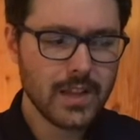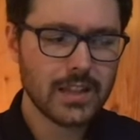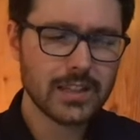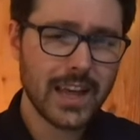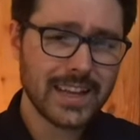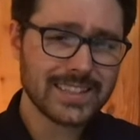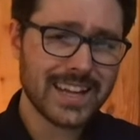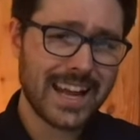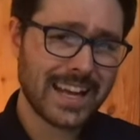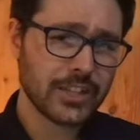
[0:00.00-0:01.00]
Light
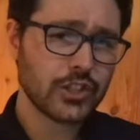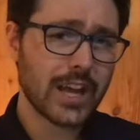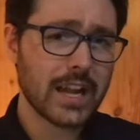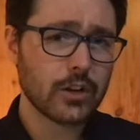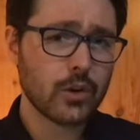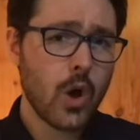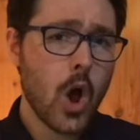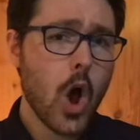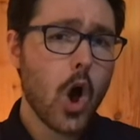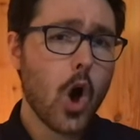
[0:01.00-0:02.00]
and shadow
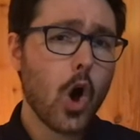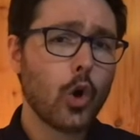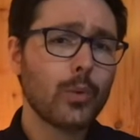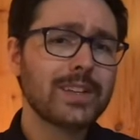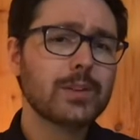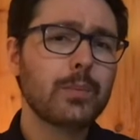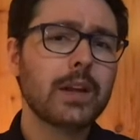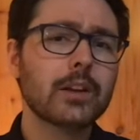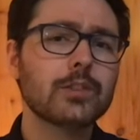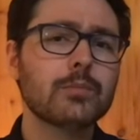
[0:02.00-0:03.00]
always
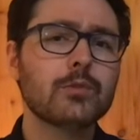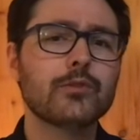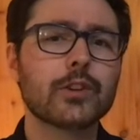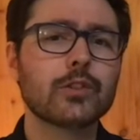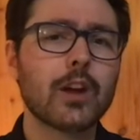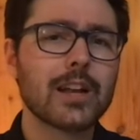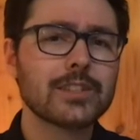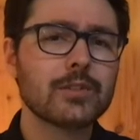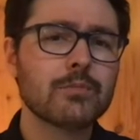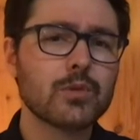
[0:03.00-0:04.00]
appear to move across
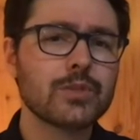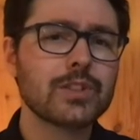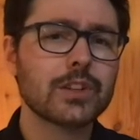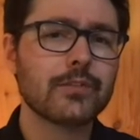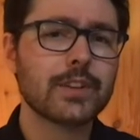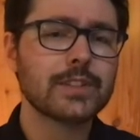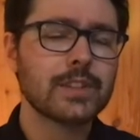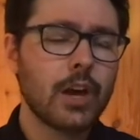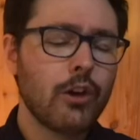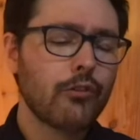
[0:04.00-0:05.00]
the moon's surface
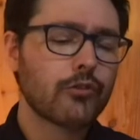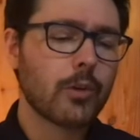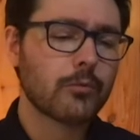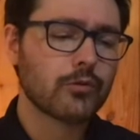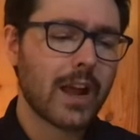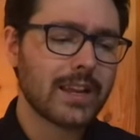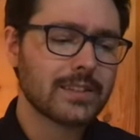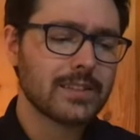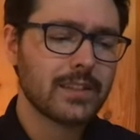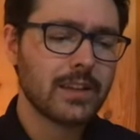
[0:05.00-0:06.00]
from right
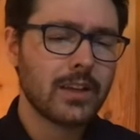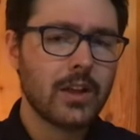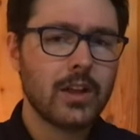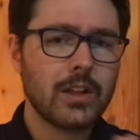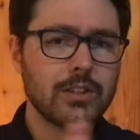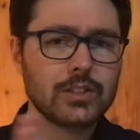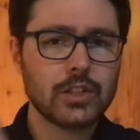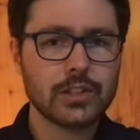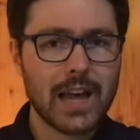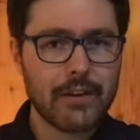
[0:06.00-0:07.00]
to
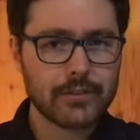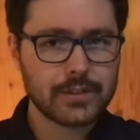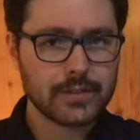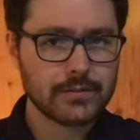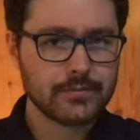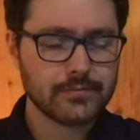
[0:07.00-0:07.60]
left.